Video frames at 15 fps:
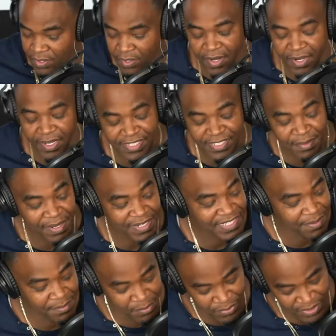All right. Let's
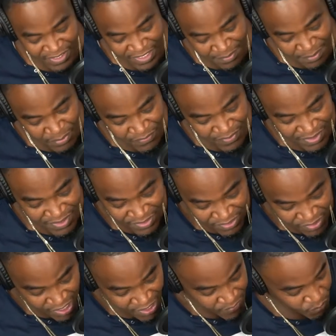keep moving.
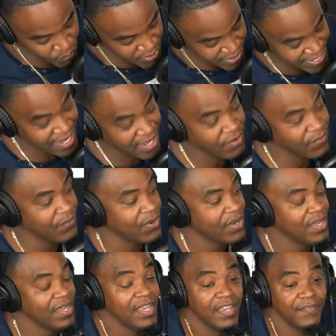All right. We're now.
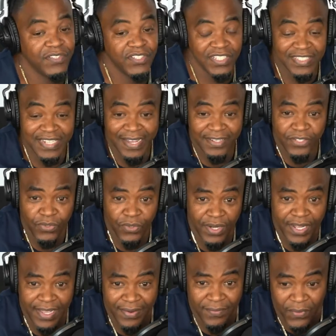If you're just now
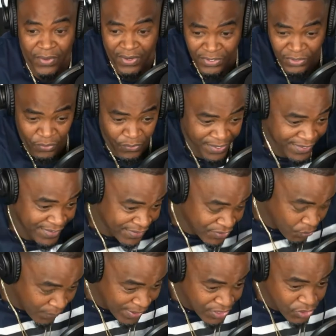tuning in, we are doing a
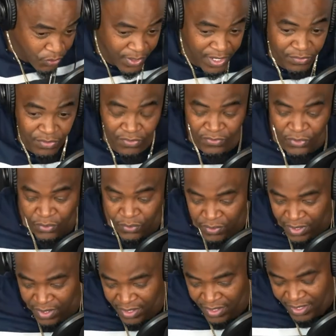2020 review.
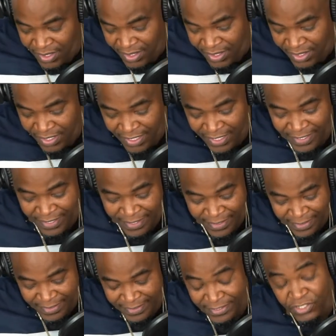
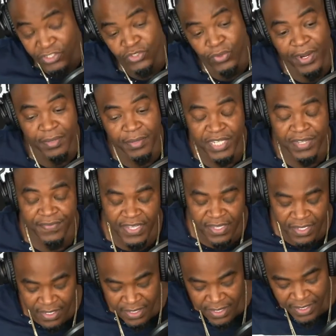This is Straight Up TV.
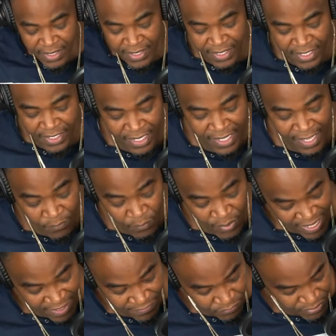And
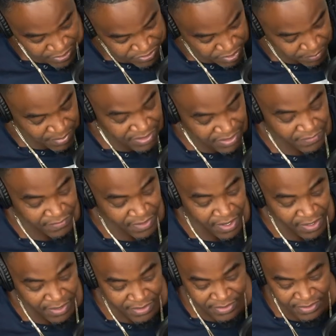we have reached the month of
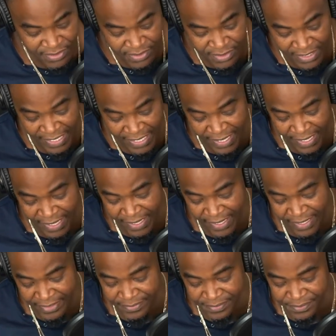August.
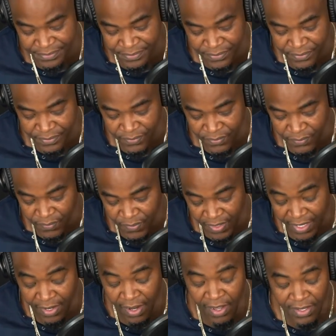And
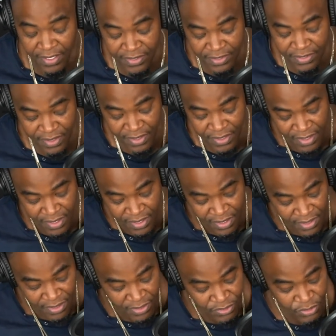in August,
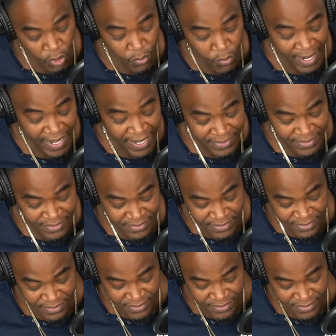Joe Biden